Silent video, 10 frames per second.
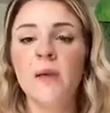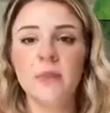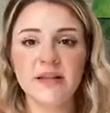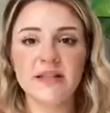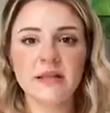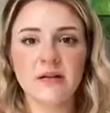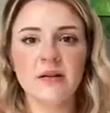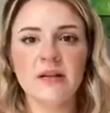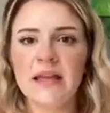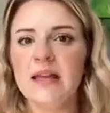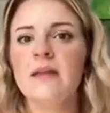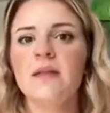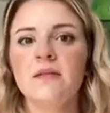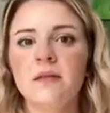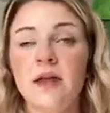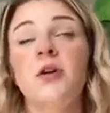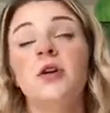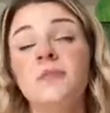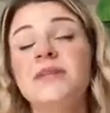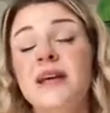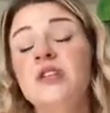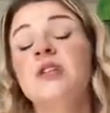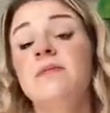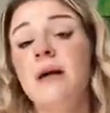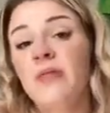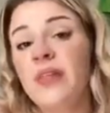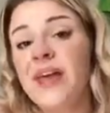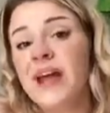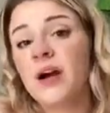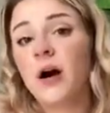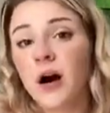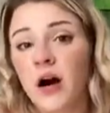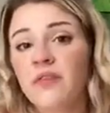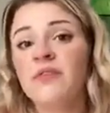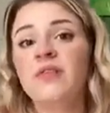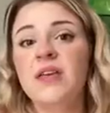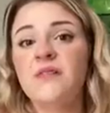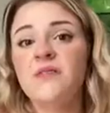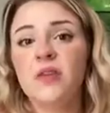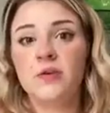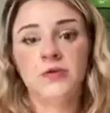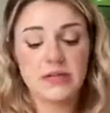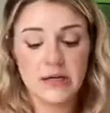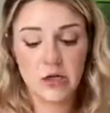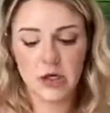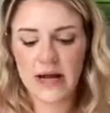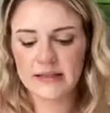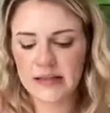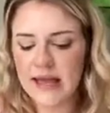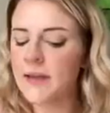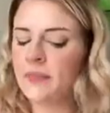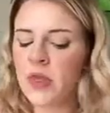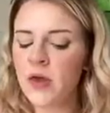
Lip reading: But it's literally, it could potentially melt the hair off if used incorrectly.